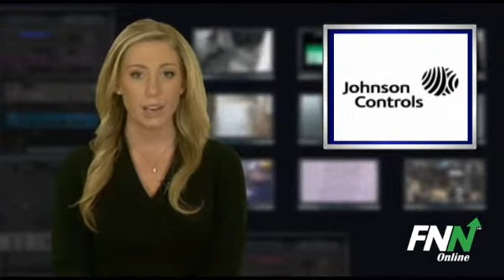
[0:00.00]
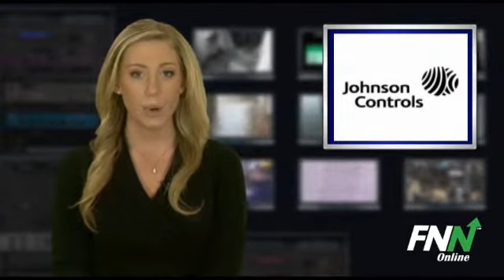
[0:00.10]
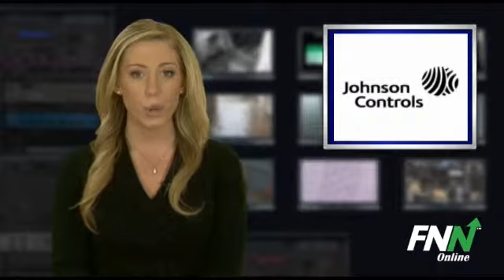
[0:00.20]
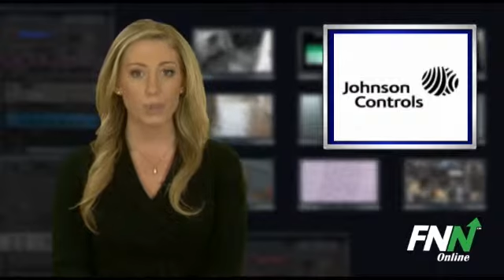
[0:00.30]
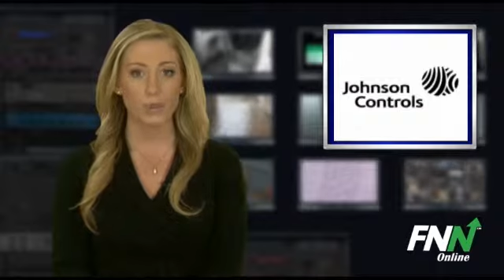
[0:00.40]

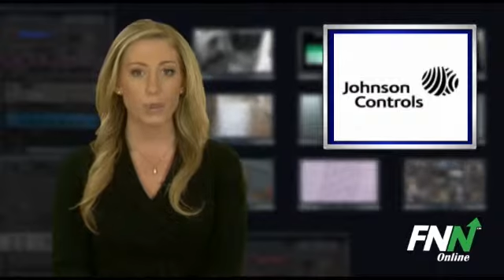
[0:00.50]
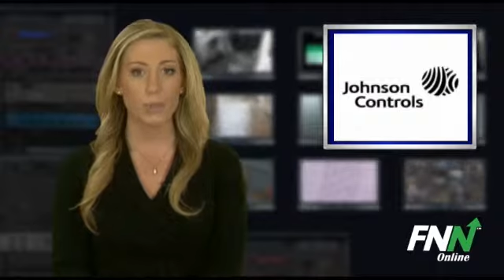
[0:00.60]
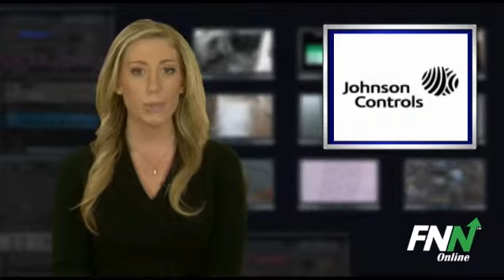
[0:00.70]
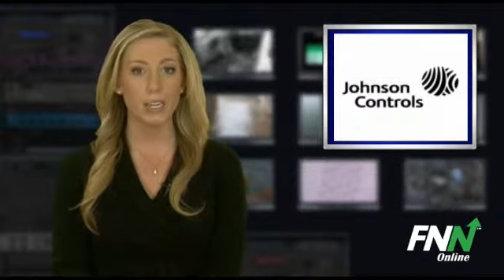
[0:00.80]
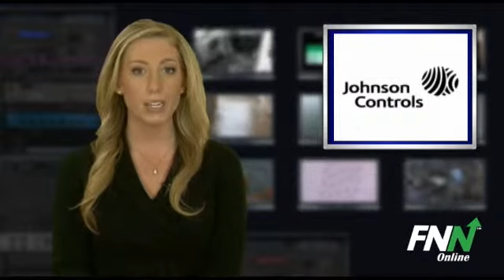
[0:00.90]
four hundred
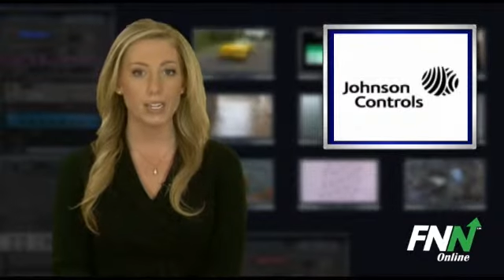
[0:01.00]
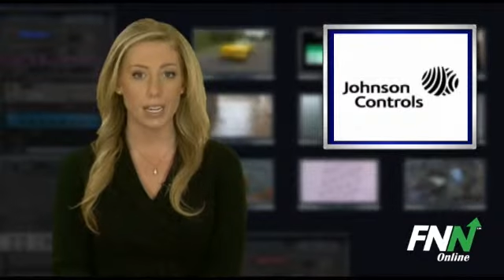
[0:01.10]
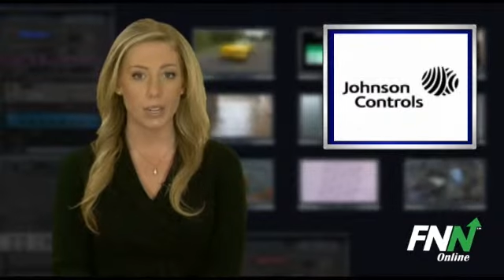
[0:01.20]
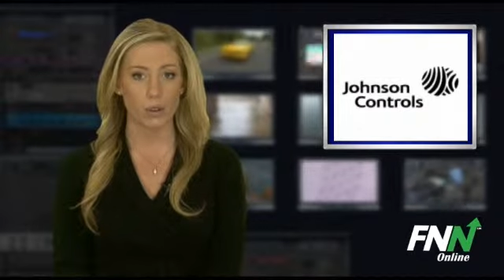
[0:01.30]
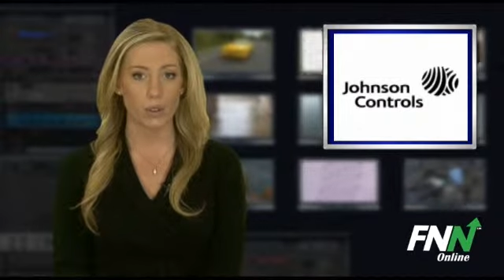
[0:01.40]
fifty million
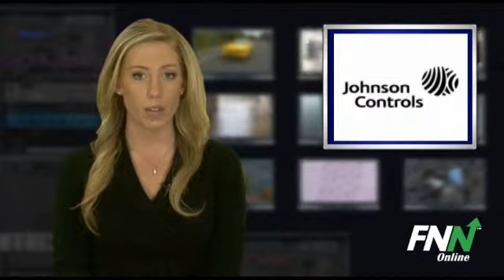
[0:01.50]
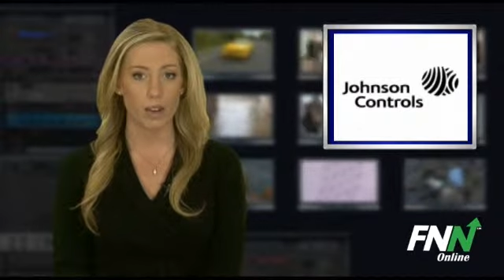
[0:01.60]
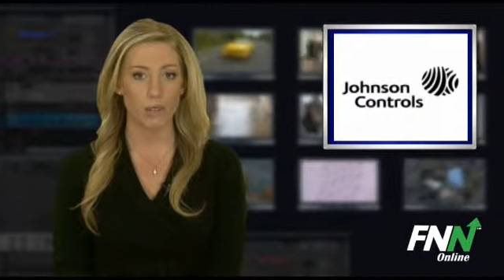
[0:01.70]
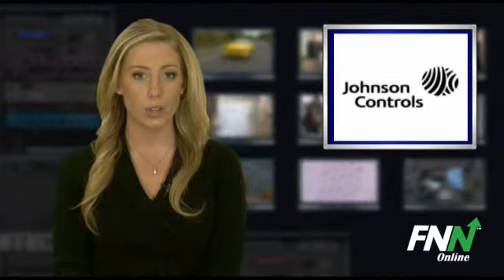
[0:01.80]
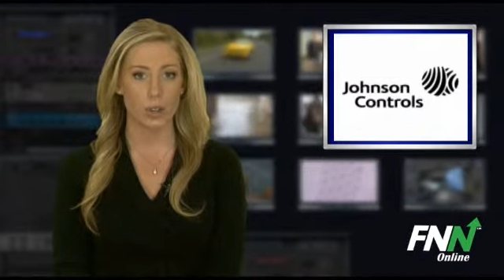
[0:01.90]
dollars
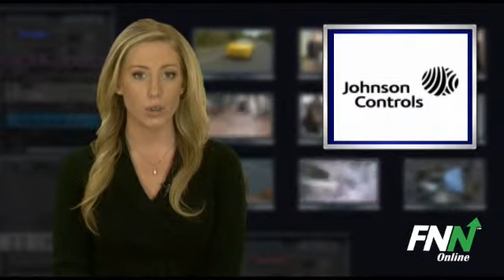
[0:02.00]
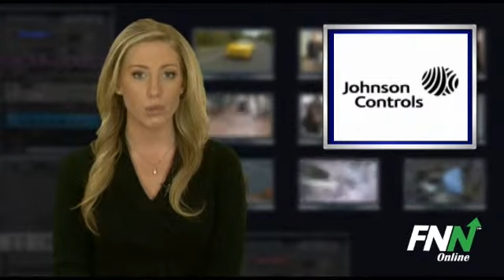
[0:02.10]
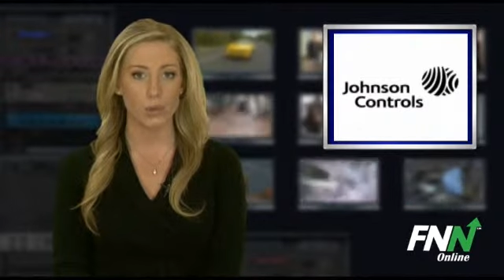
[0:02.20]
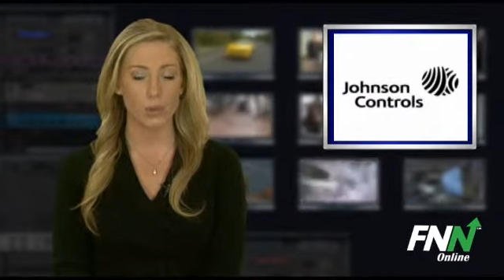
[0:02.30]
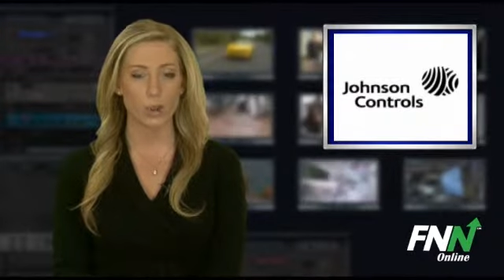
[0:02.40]
of the
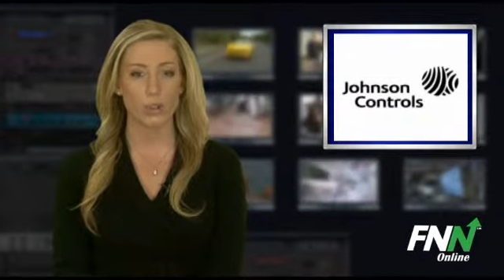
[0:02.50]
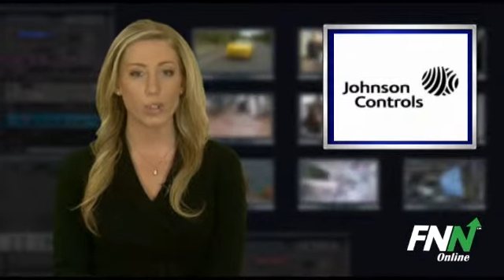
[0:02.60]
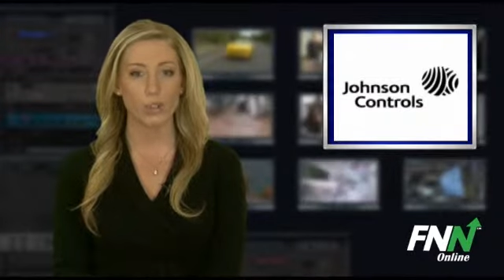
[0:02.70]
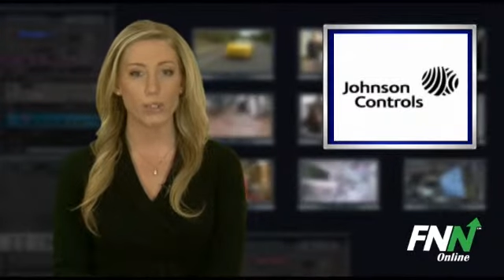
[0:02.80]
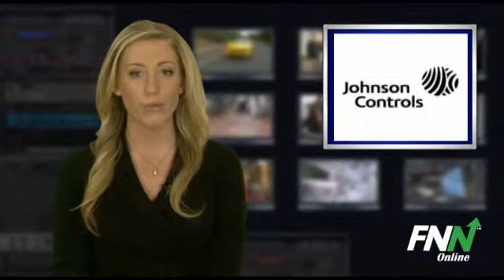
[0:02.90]
notes mature in
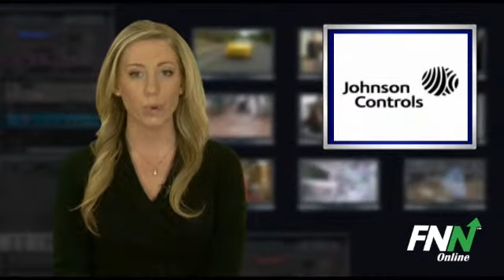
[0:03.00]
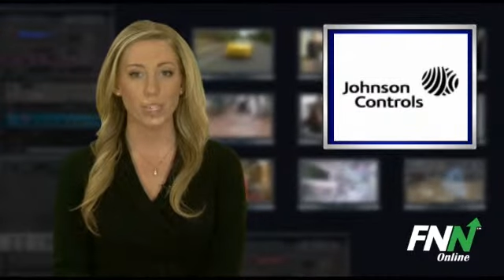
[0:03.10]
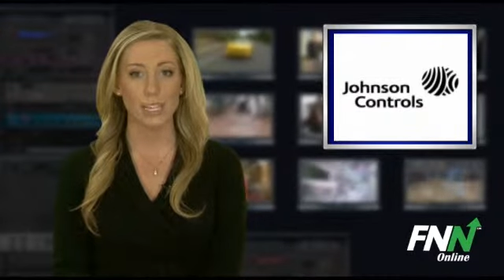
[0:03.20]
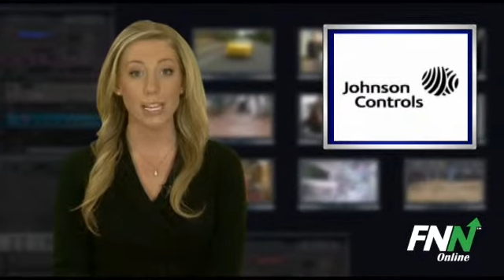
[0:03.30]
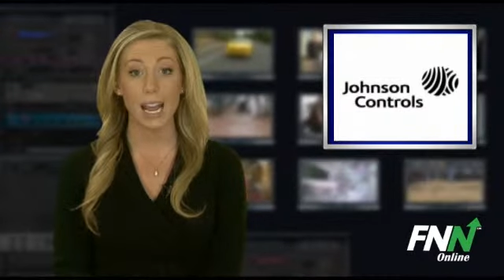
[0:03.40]
two thousand
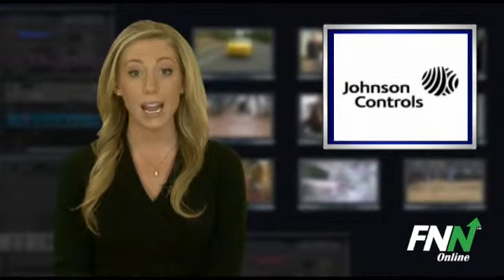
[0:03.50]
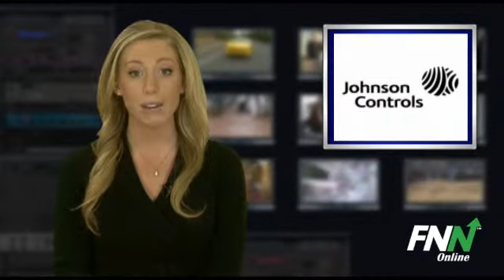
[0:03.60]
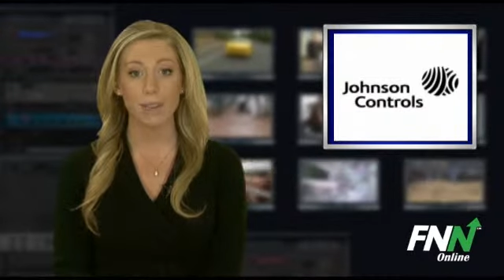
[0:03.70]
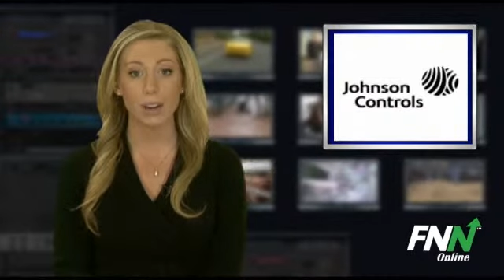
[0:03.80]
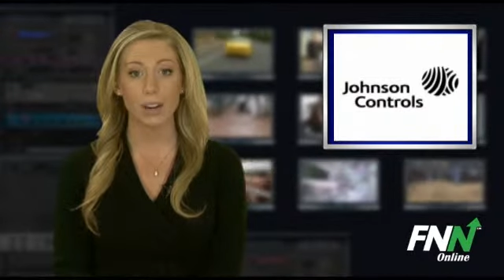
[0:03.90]
fourteen
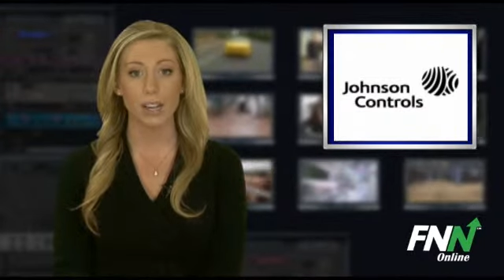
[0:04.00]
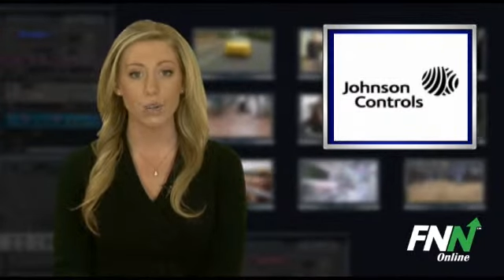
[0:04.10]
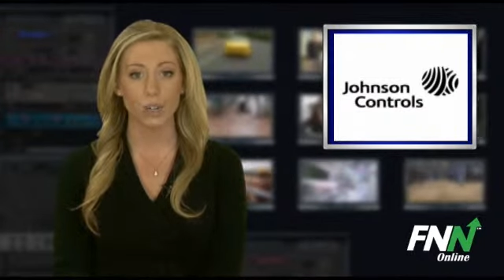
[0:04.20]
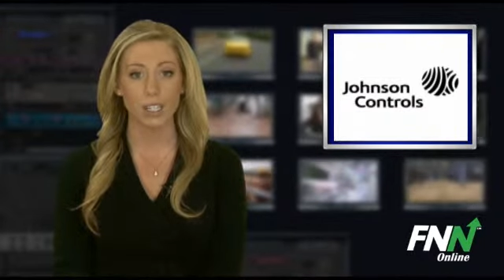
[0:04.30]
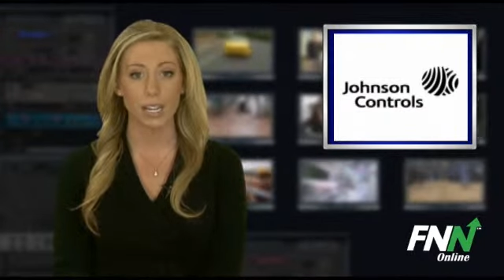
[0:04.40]
and bear
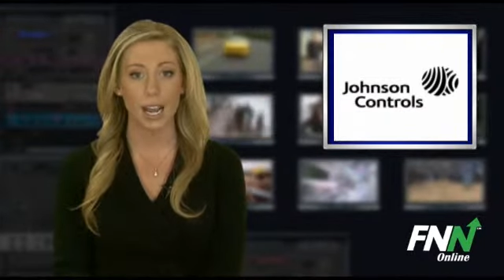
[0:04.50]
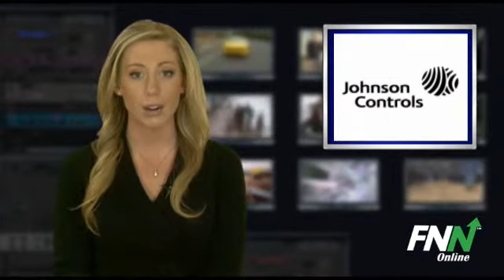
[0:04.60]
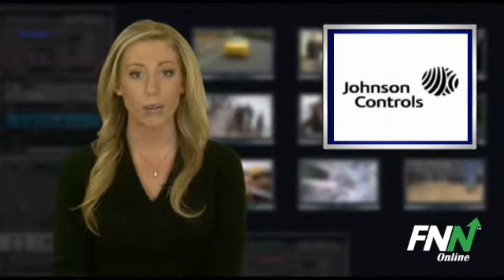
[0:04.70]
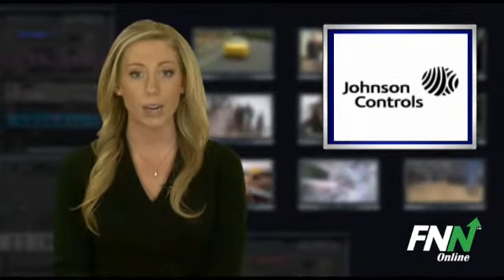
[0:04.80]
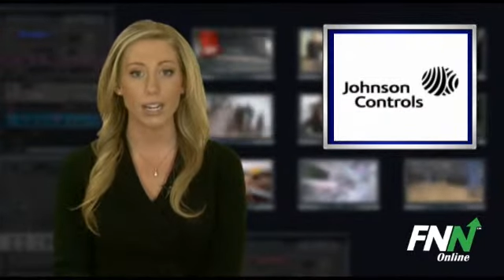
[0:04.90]
interest
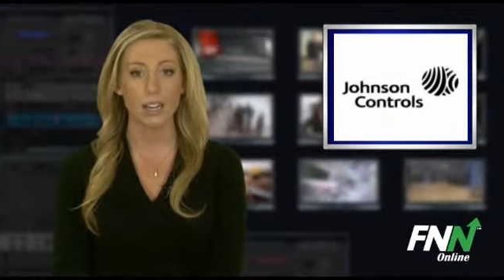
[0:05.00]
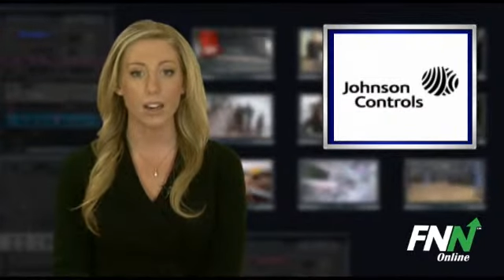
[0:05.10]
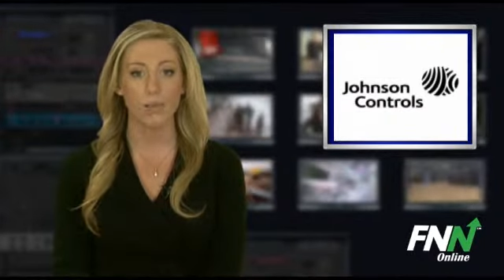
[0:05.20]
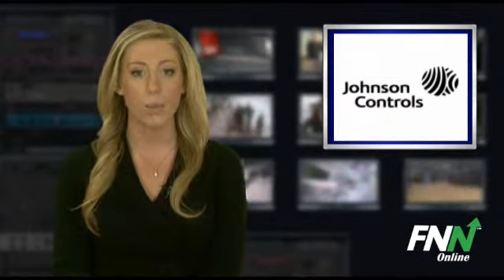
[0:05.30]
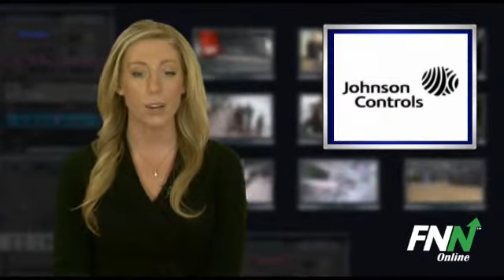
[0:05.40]
at a rate
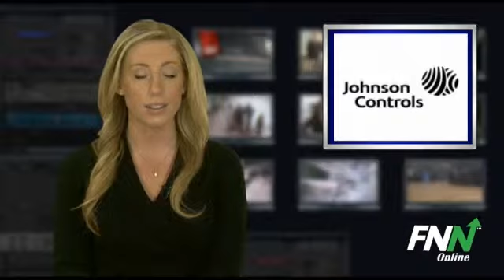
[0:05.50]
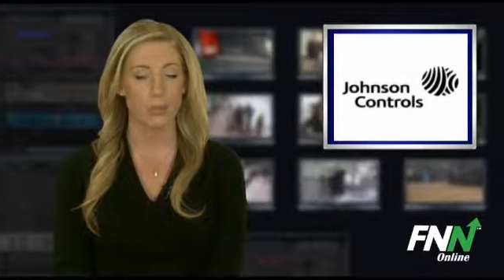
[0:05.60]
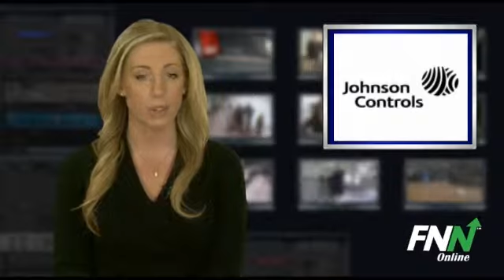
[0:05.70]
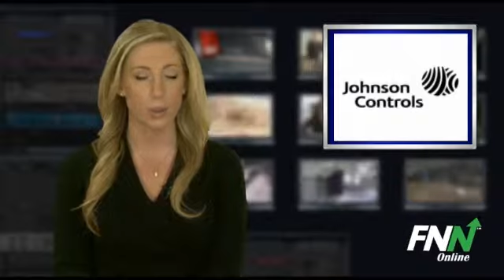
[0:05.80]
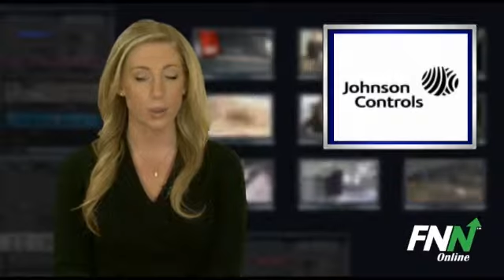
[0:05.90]
of one and
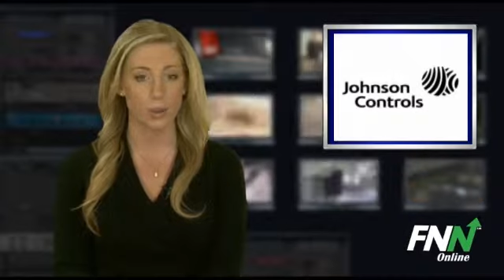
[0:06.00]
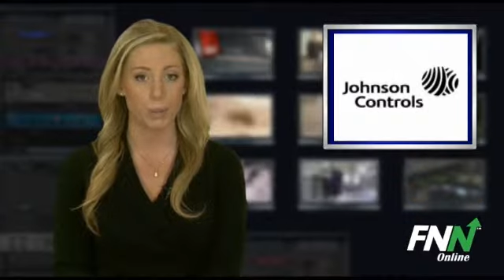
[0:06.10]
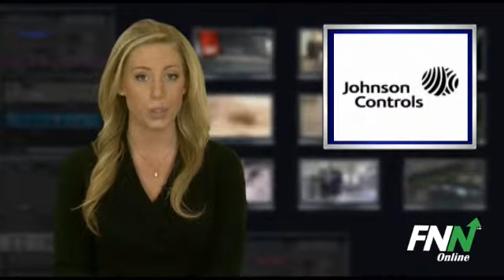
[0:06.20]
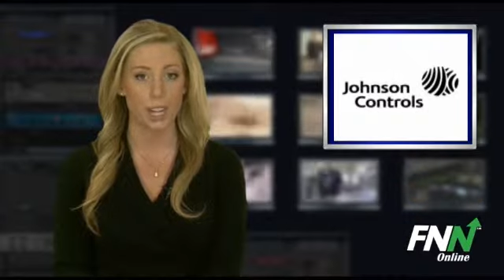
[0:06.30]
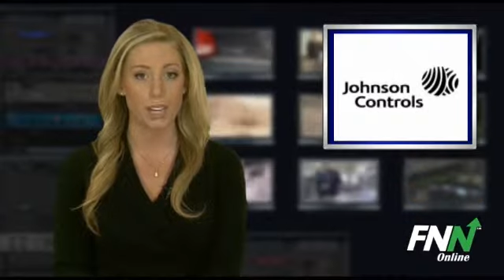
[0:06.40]
three-quarters
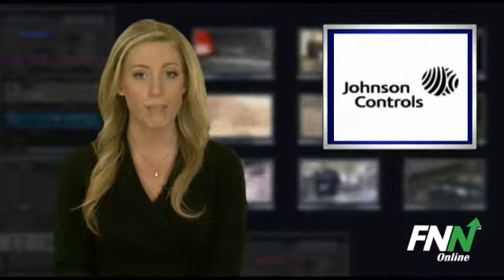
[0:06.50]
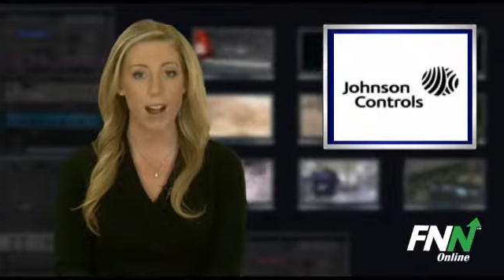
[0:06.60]
percent.